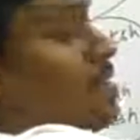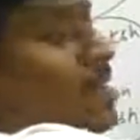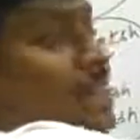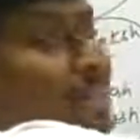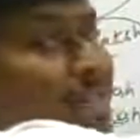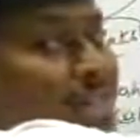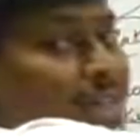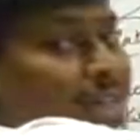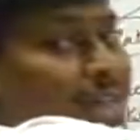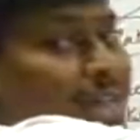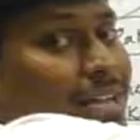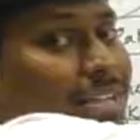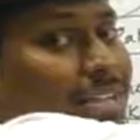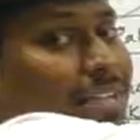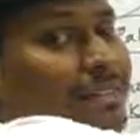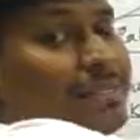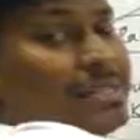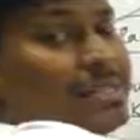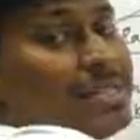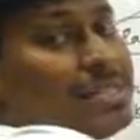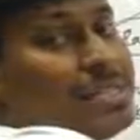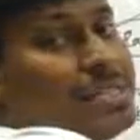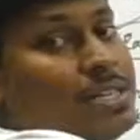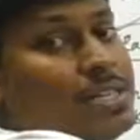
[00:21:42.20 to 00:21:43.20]
right? And they have
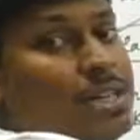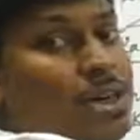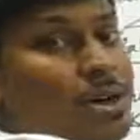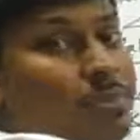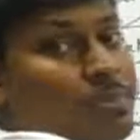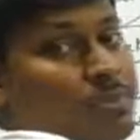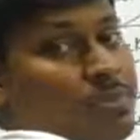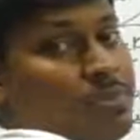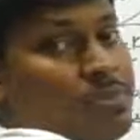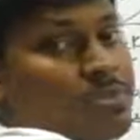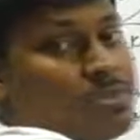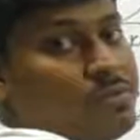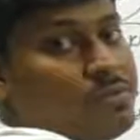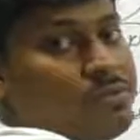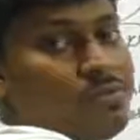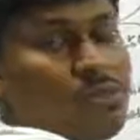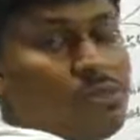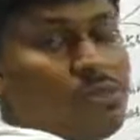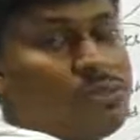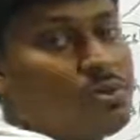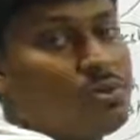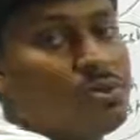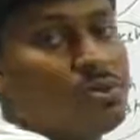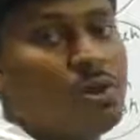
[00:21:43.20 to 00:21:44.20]
said the topmost
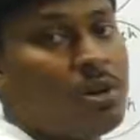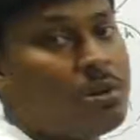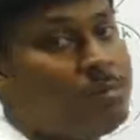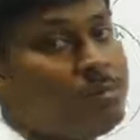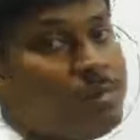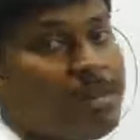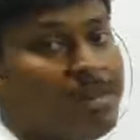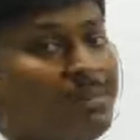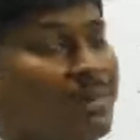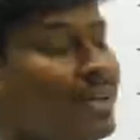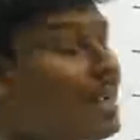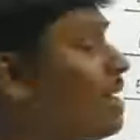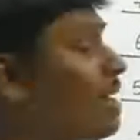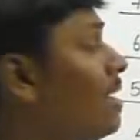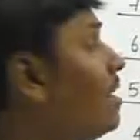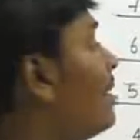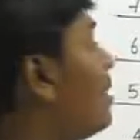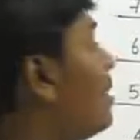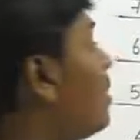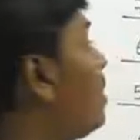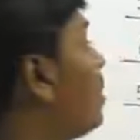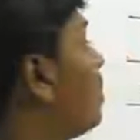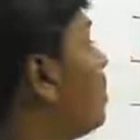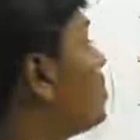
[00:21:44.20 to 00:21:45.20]
floor should not be a vacant.
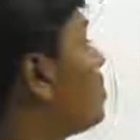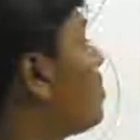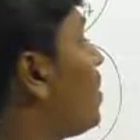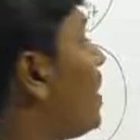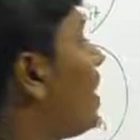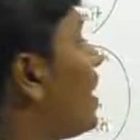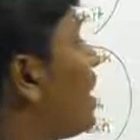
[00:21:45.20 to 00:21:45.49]
So I